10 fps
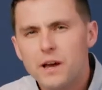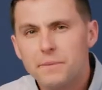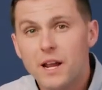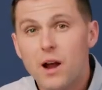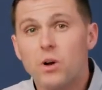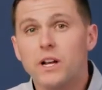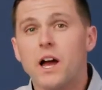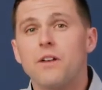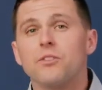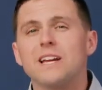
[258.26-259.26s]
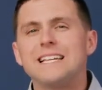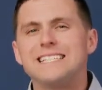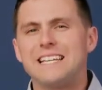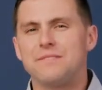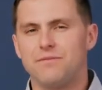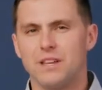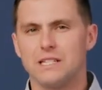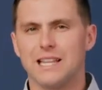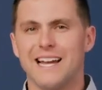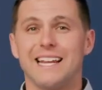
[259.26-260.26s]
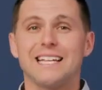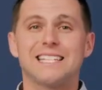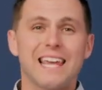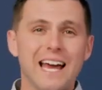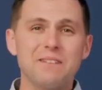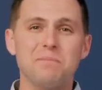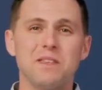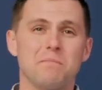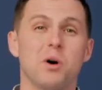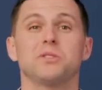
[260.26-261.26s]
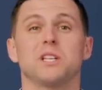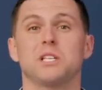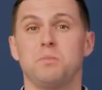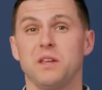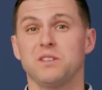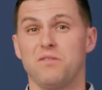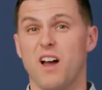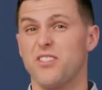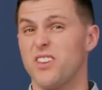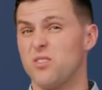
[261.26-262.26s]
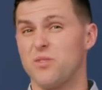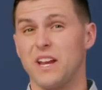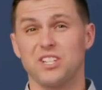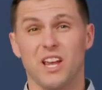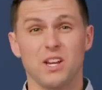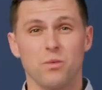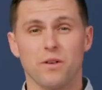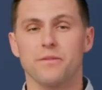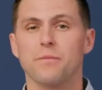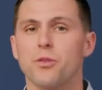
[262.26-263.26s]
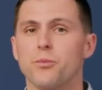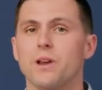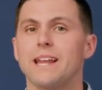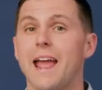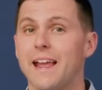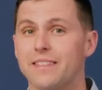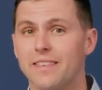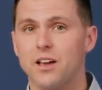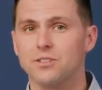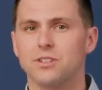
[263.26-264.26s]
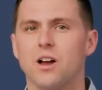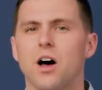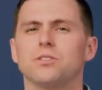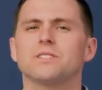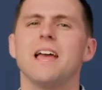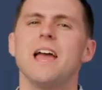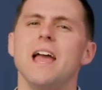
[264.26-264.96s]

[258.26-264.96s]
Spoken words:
company I wanna cover is Invisalign. It's gonna be the most expensive out there, ranging anywhere from $3,000 to $8,000.